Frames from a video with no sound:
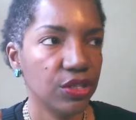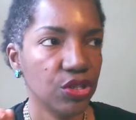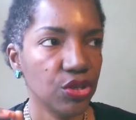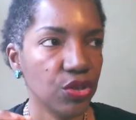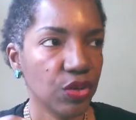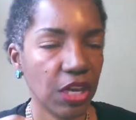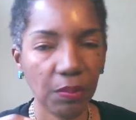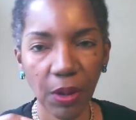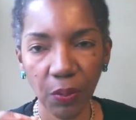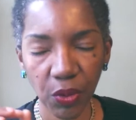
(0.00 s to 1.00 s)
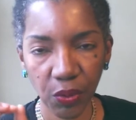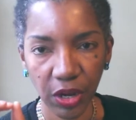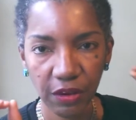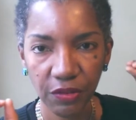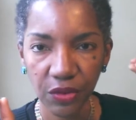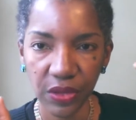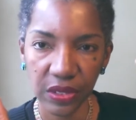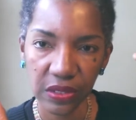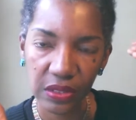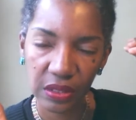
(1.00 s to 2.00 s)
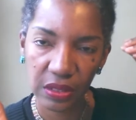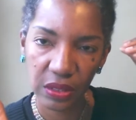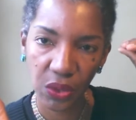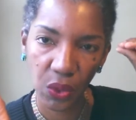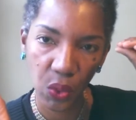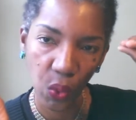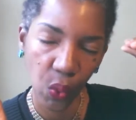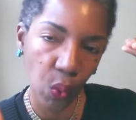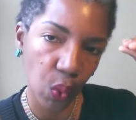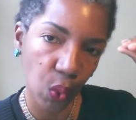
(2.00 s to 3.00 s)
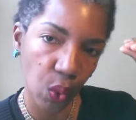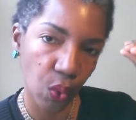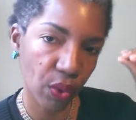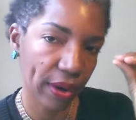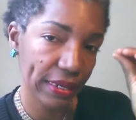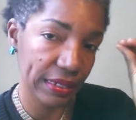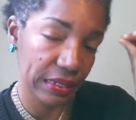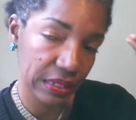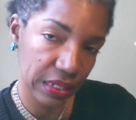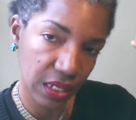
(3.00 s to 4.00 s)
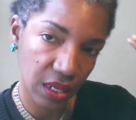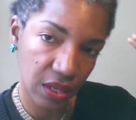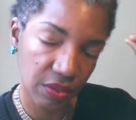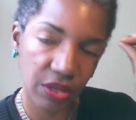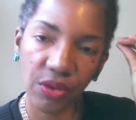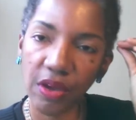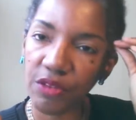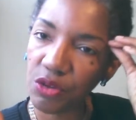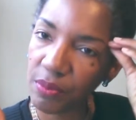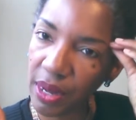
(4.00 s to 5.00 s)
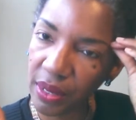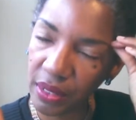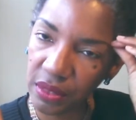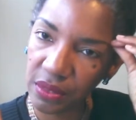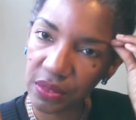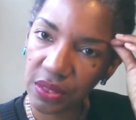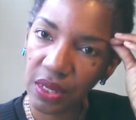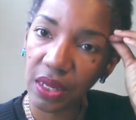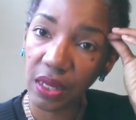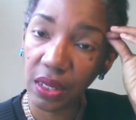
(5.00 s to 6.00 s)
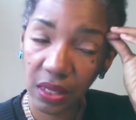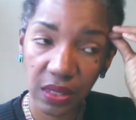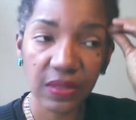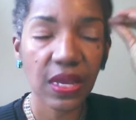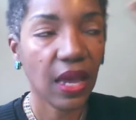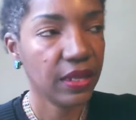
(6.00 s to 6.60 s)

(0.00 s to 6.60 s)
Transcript: to keep up with whatever this goal or idea that you have in your mind is.